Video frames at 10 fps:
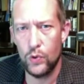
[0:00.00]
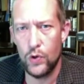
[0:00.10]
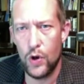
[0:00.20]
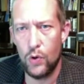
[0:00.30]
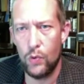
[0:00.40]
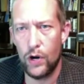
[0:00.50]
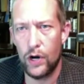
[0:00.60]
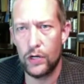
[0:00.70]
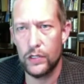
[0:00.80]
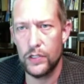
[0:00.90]
know
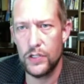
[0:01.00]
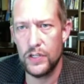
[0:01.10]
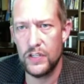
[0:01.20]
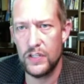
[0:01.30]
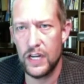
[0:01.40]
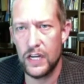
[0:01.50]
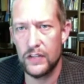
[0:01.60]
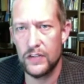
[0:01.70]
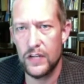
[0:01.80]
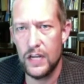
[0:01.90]
where she stands?